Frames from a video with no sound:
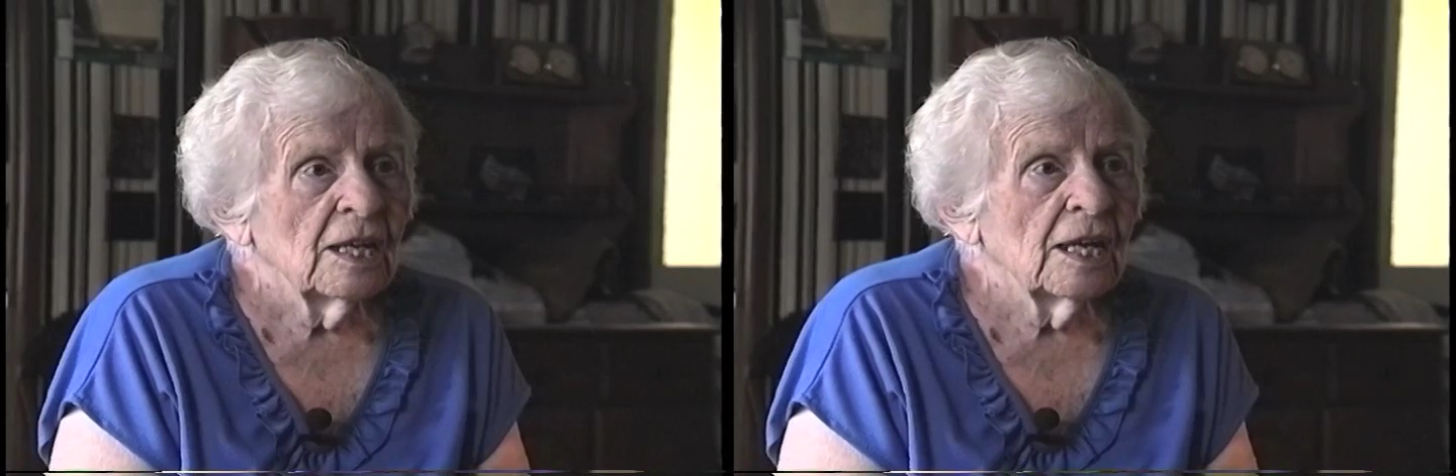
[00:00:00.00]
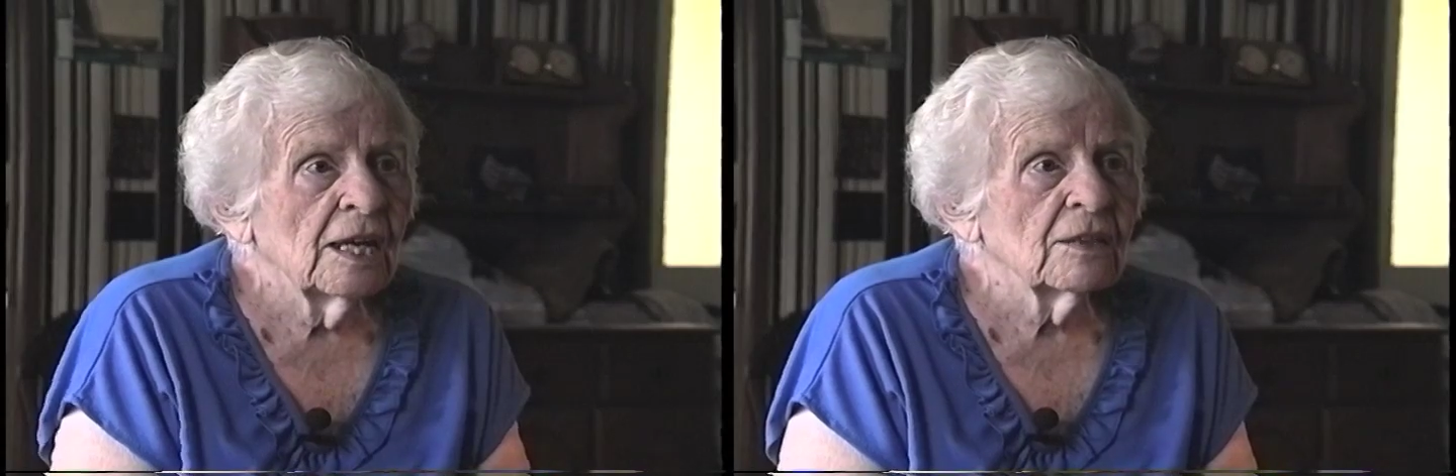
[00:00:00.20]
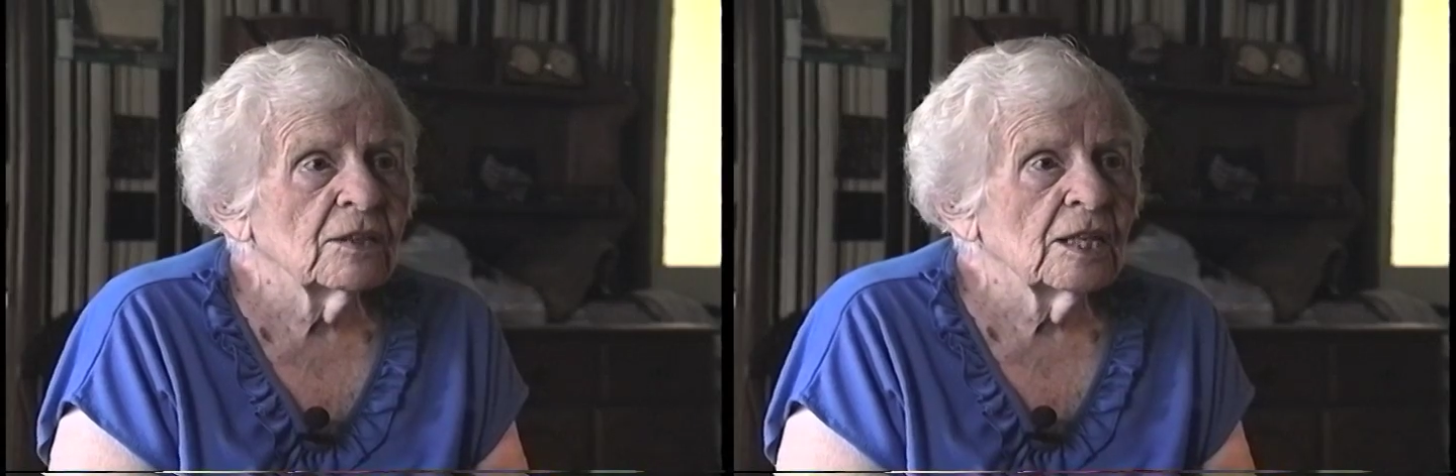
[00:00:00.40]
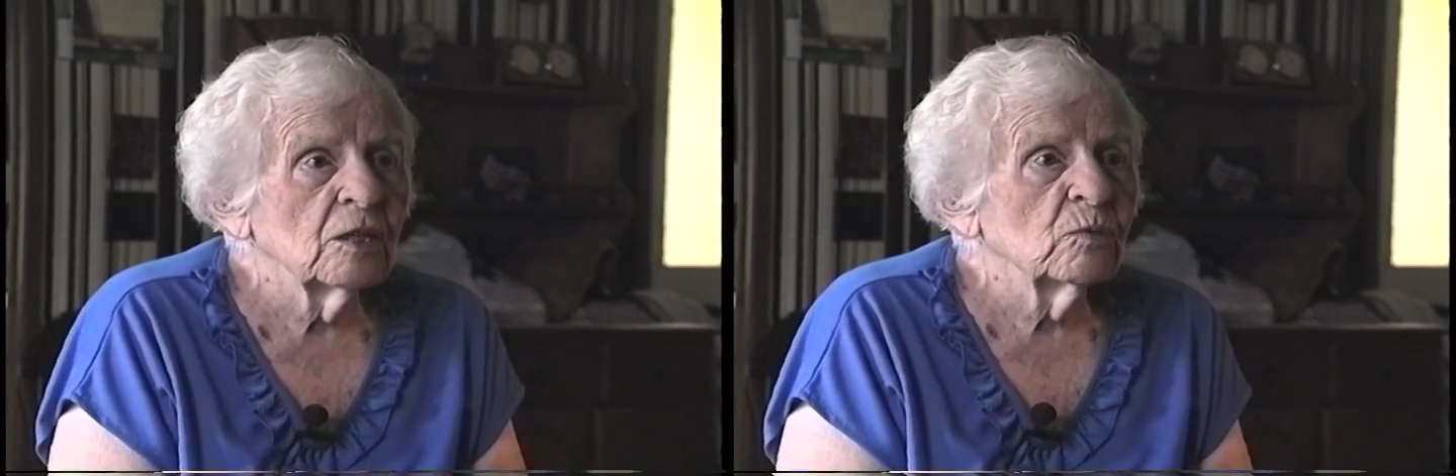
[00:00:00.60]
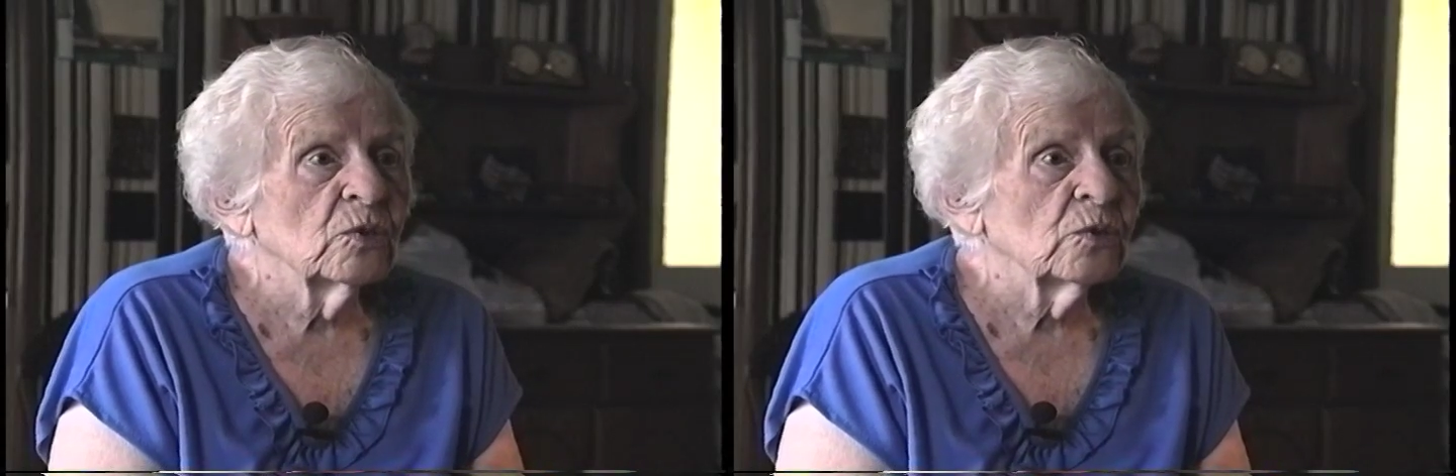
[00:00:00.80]
and they
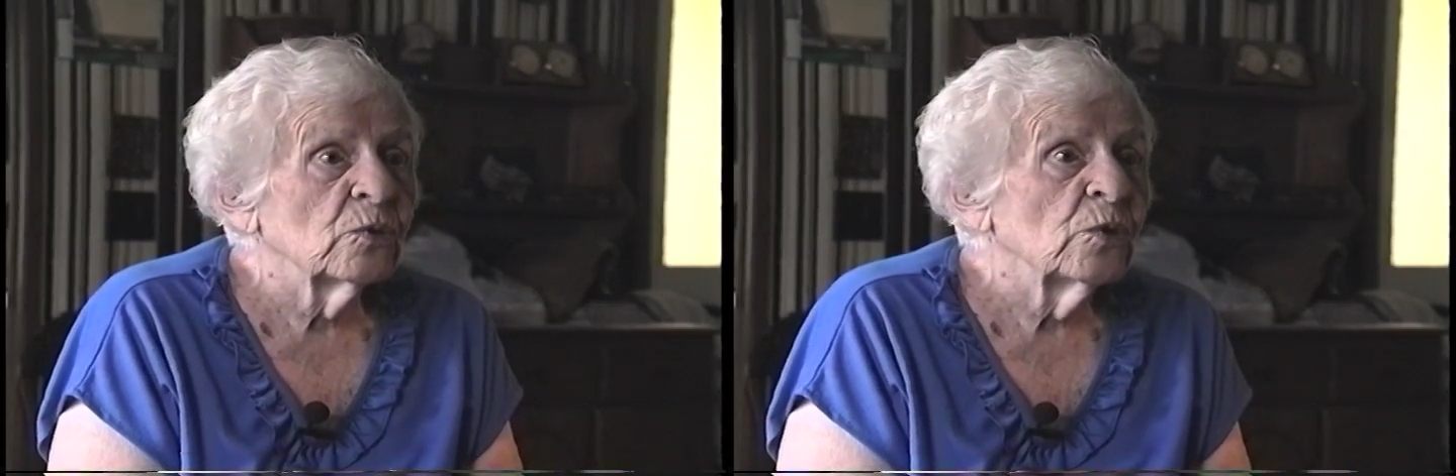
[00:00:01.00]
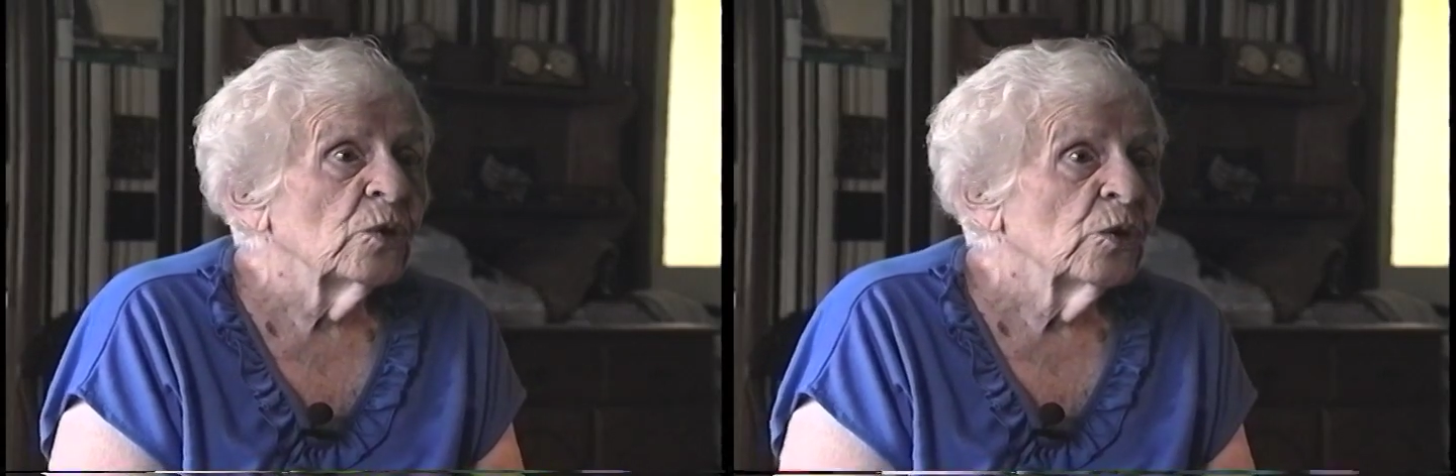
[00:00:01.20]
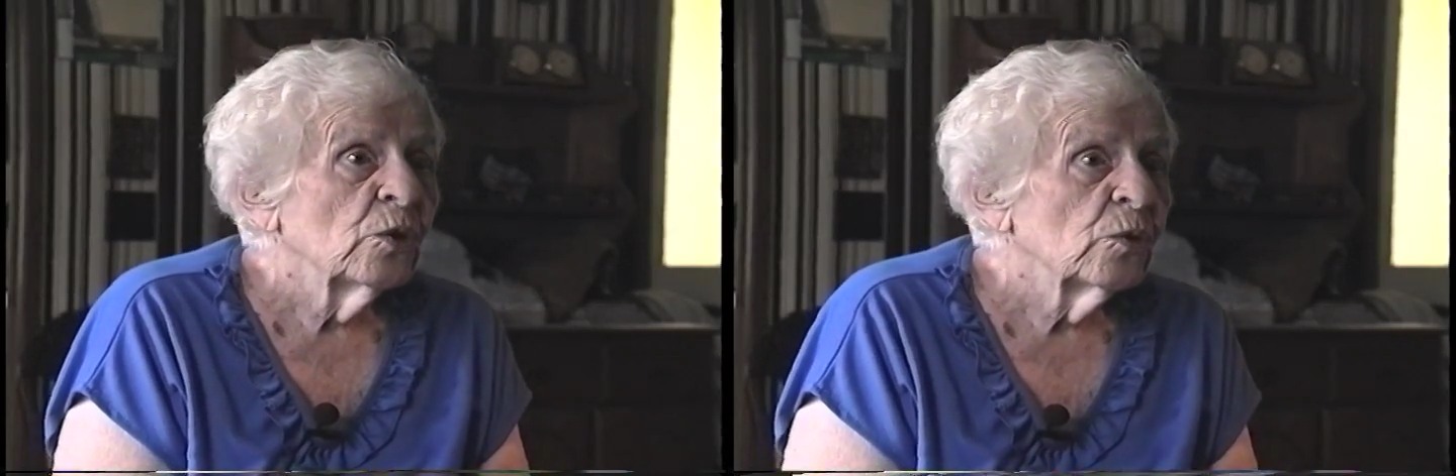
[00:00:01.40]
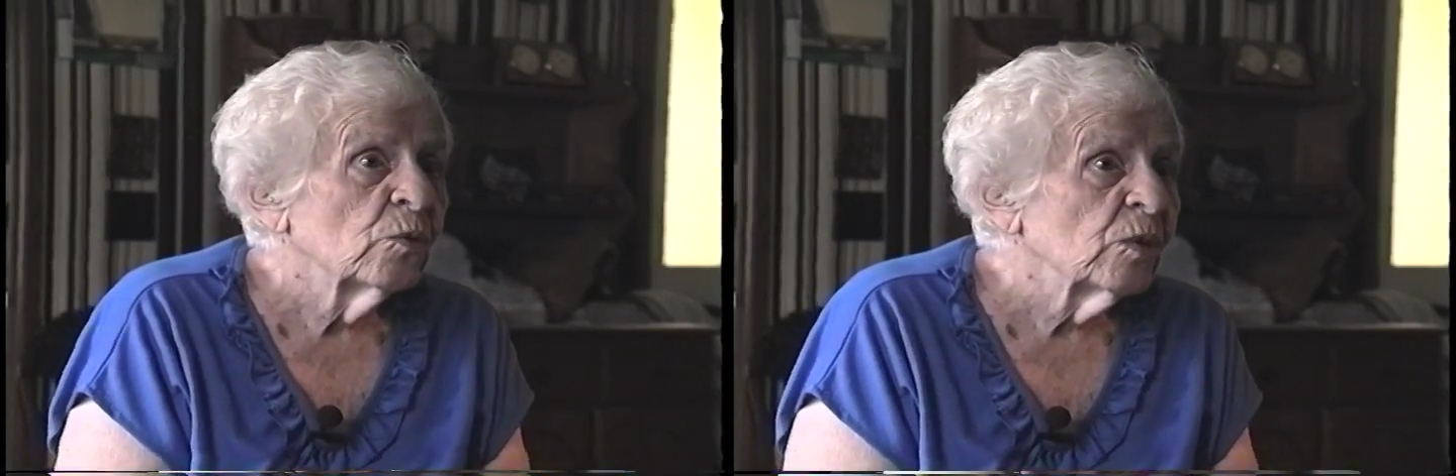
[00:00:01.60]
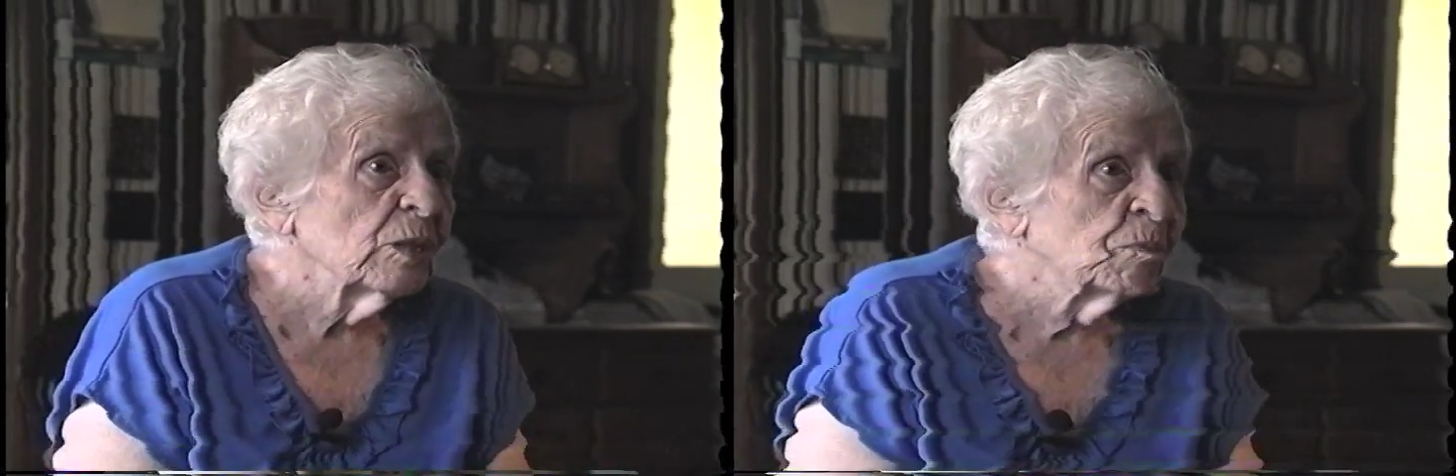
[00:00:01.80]
will
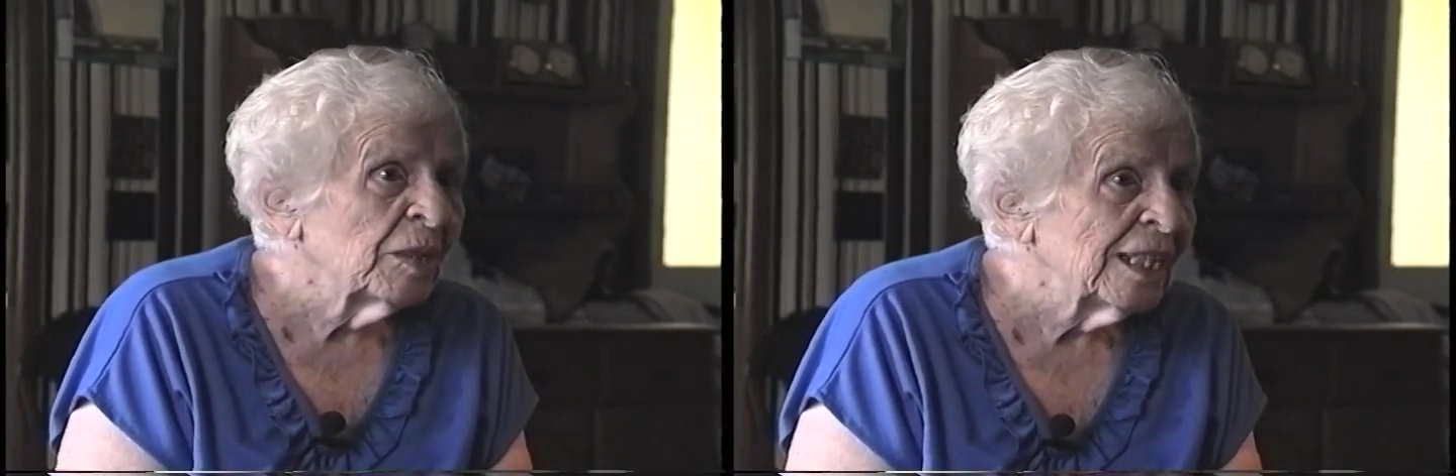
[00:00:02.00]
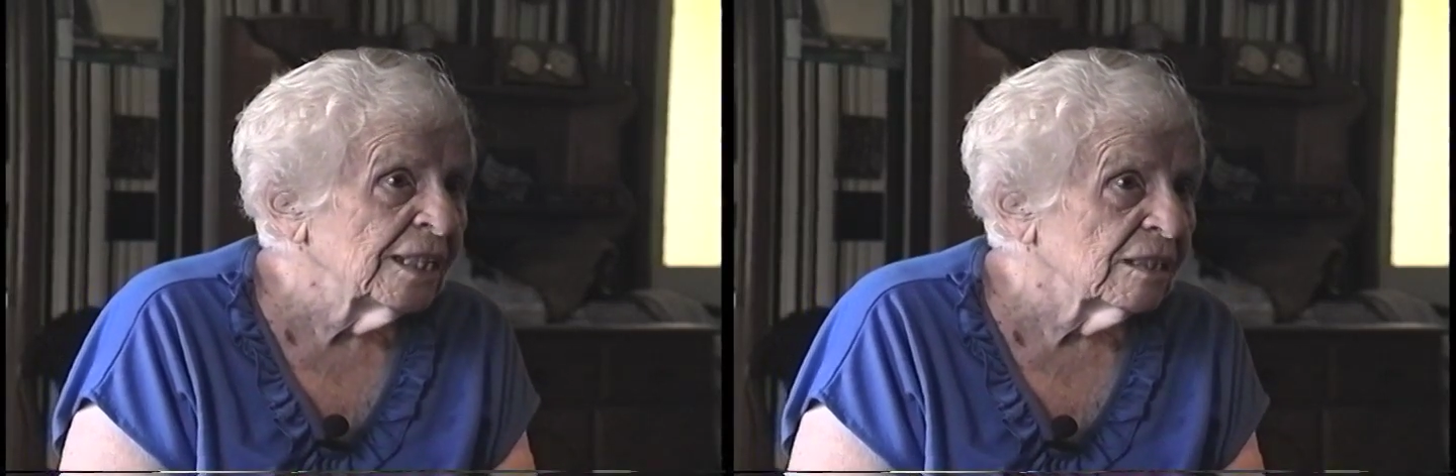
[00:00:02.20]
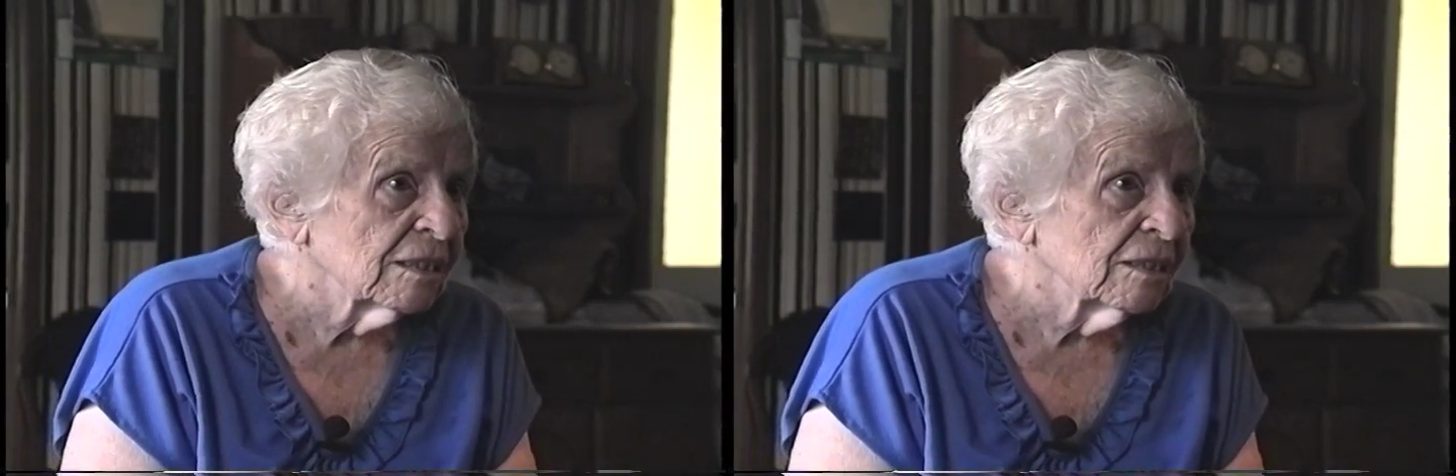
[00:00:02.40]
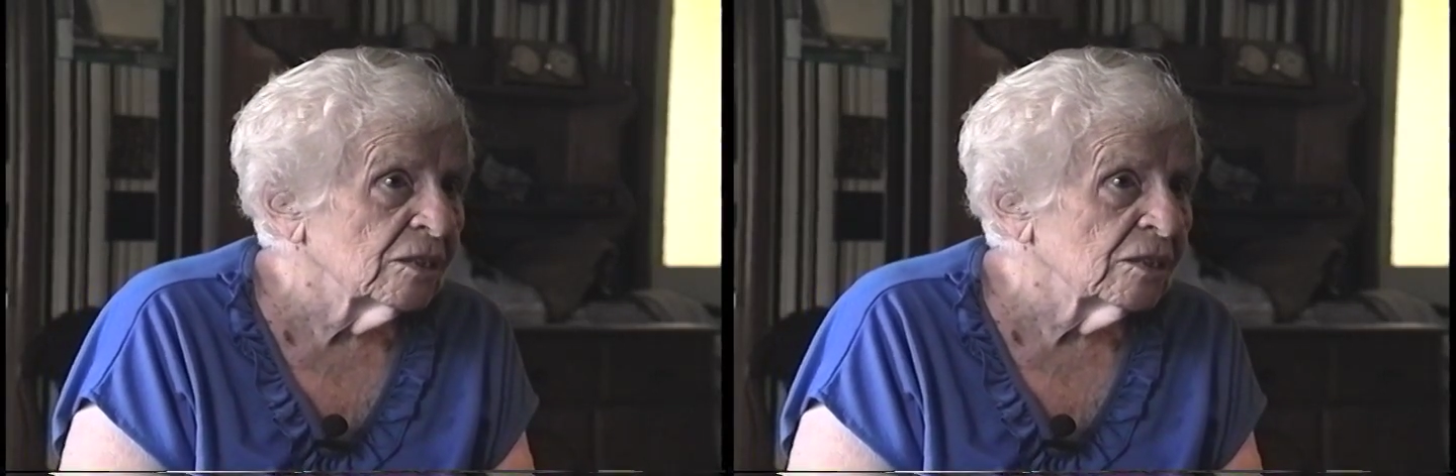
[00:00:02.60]
repeat